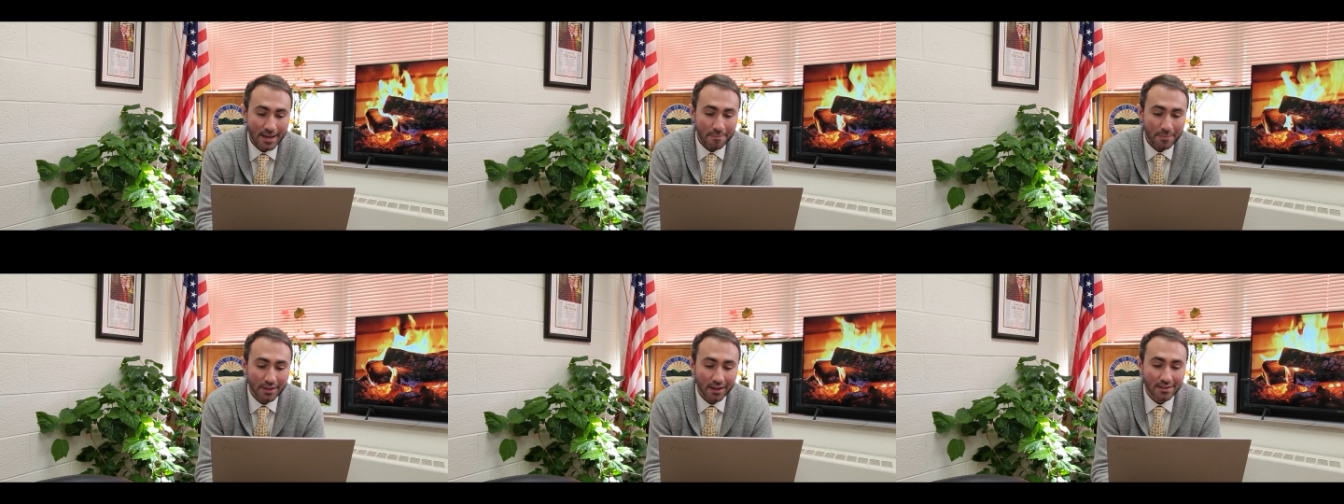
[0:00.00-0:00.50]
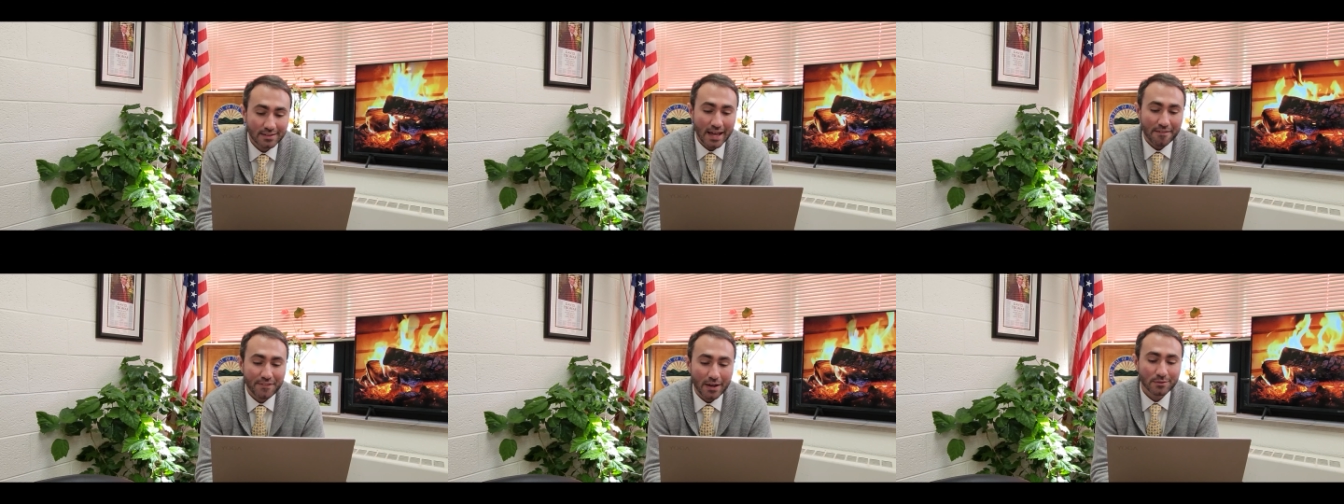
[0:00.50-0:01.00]
Because
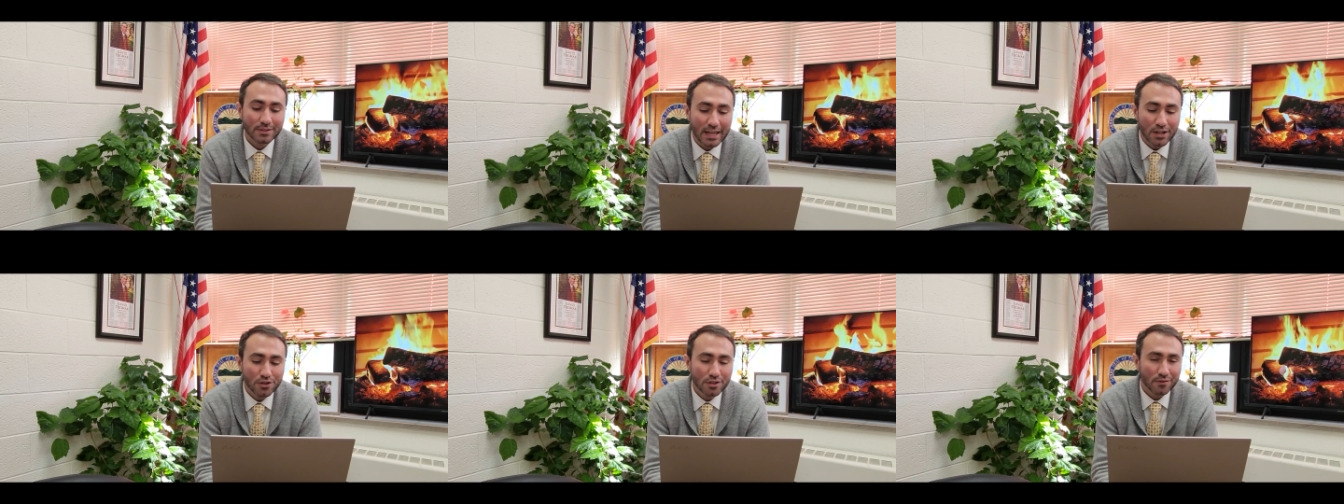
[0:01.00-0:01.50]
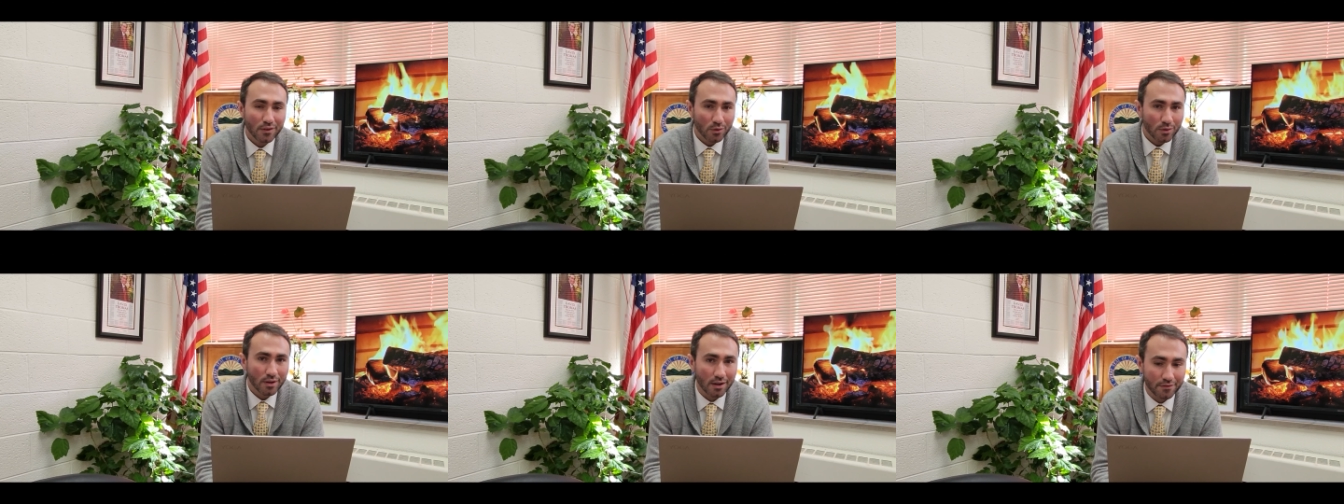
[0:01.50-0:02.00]
that foundation of
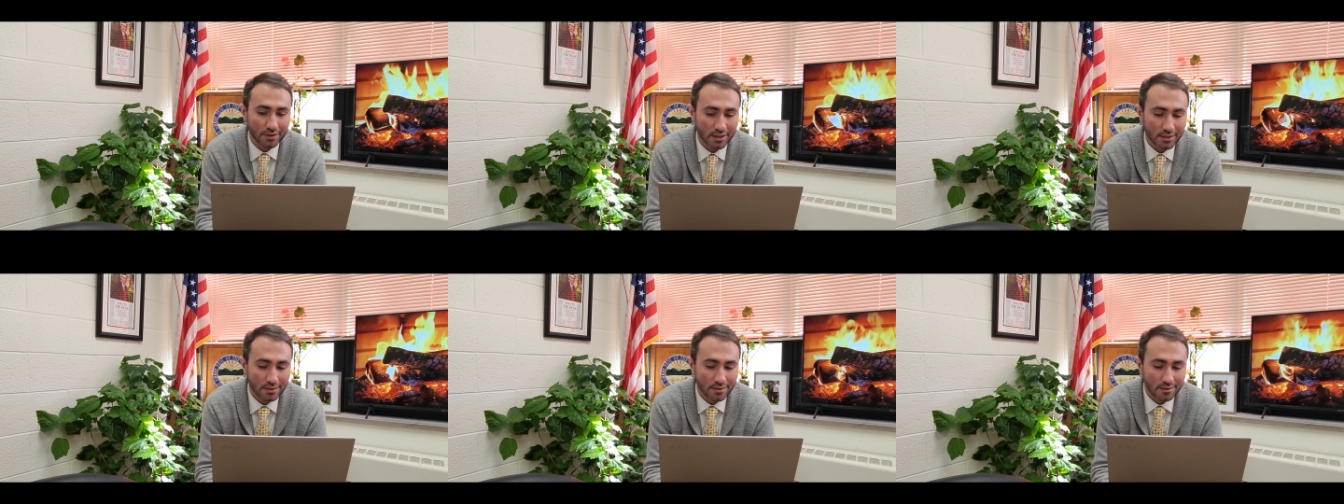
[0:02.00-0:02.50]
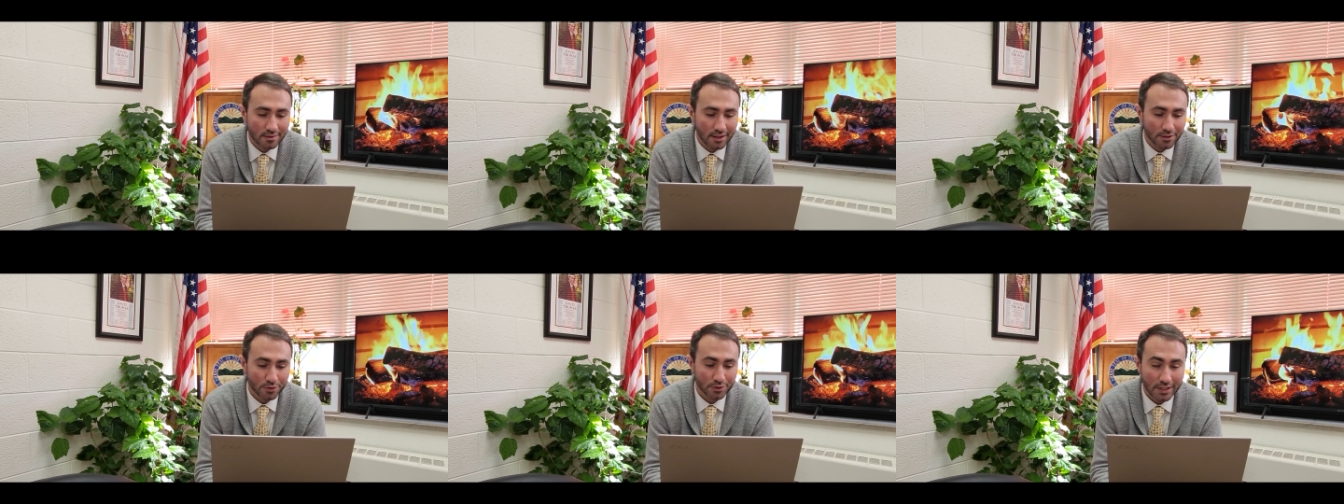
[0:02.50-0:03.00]
local governance
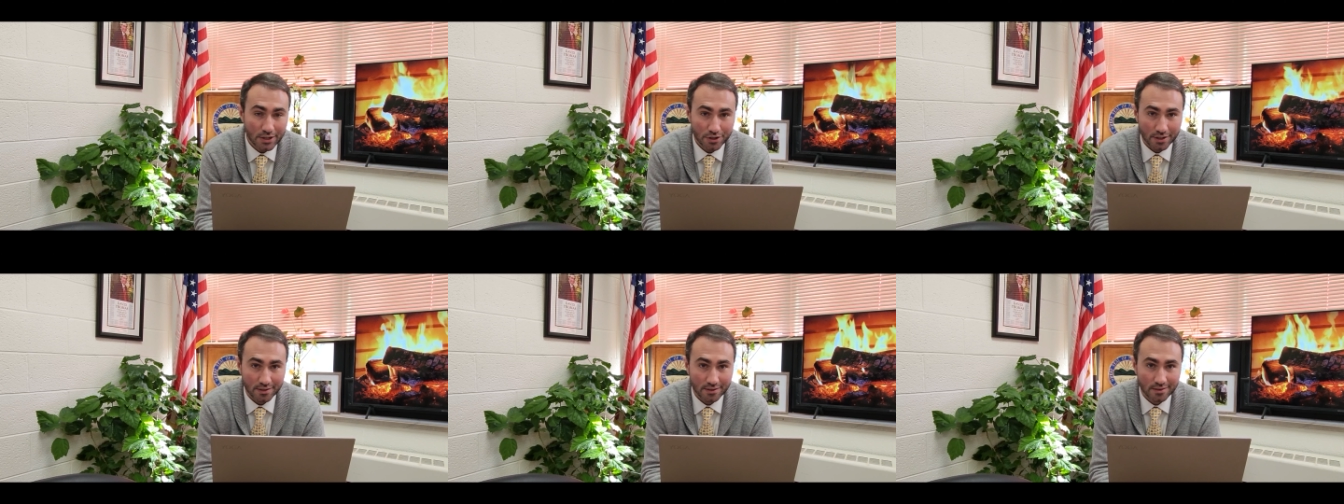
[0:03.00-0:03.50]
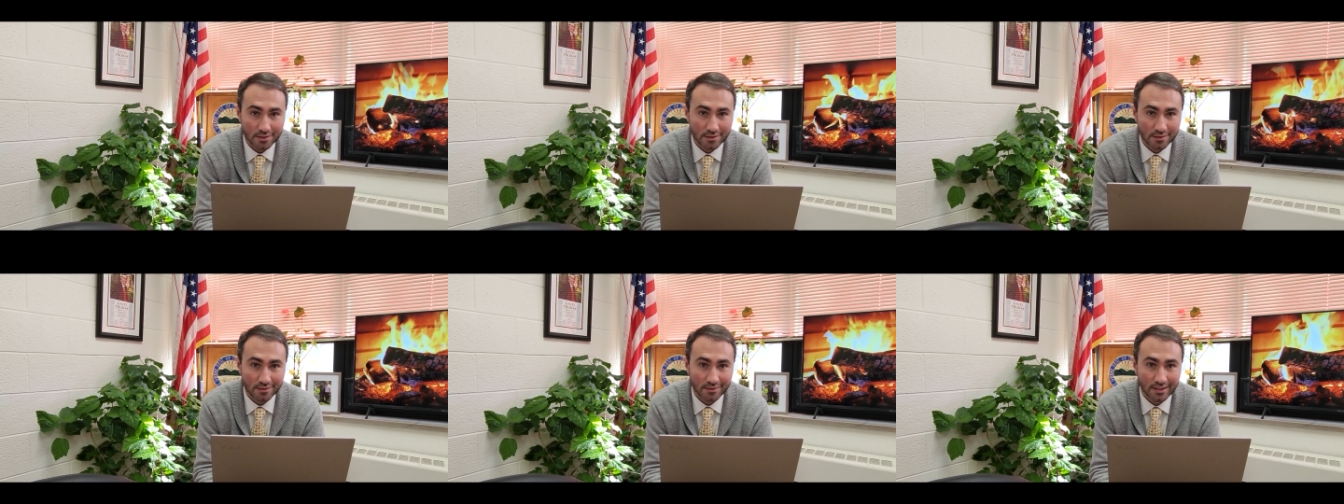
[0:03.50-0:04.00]
and traditions
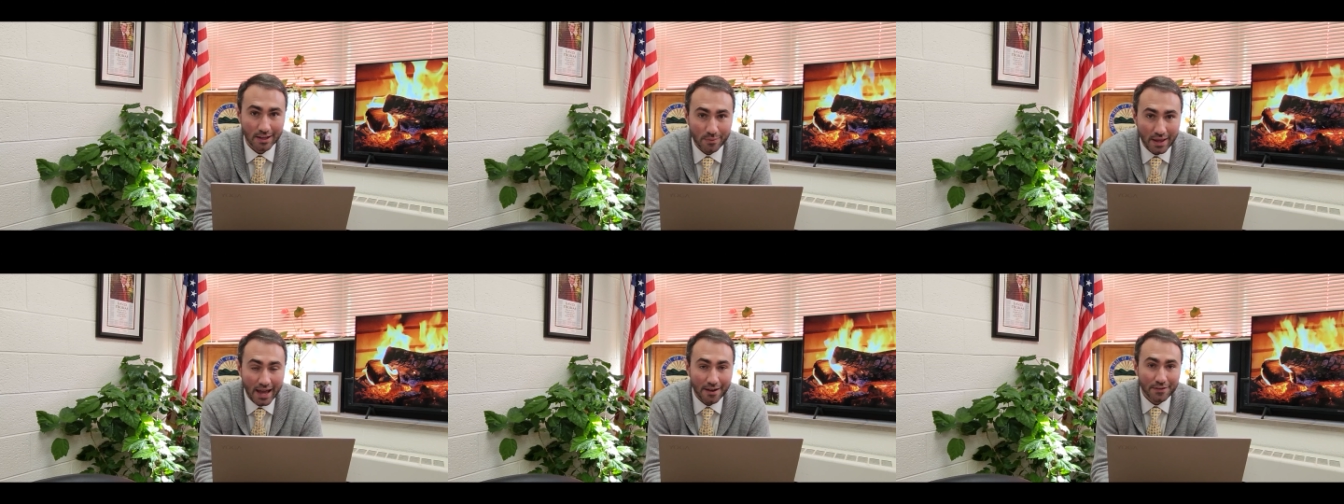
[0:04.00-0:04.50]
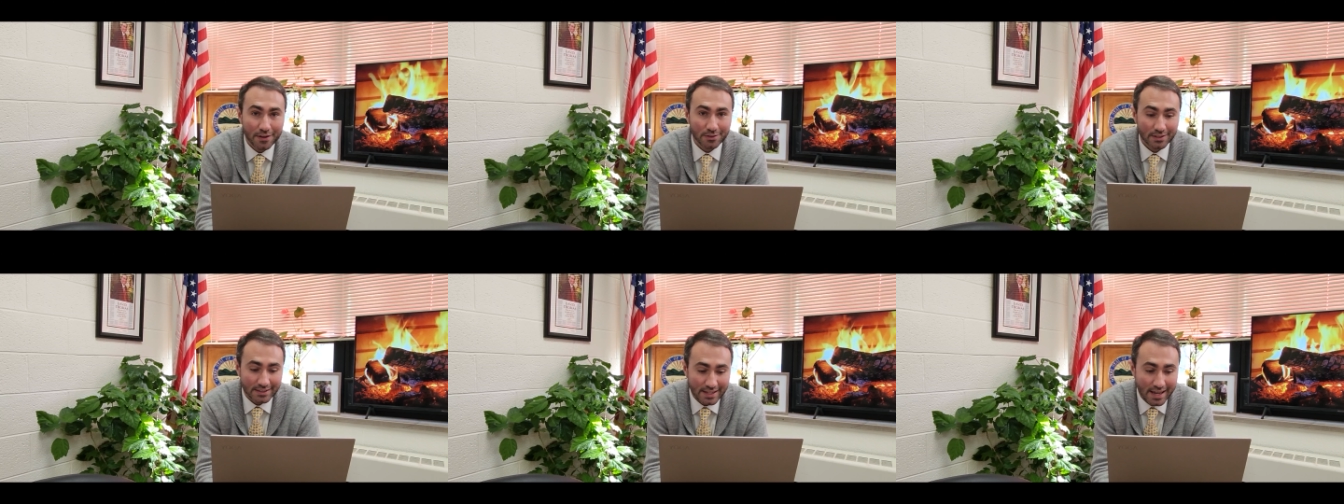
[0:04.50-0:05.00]
that we have here
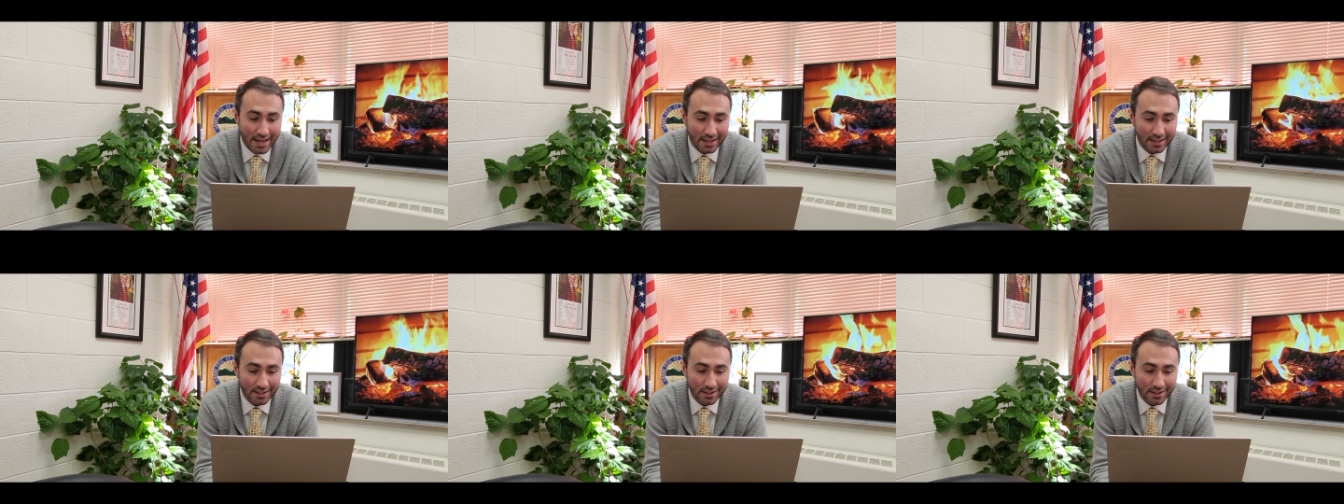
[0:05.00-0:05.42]
today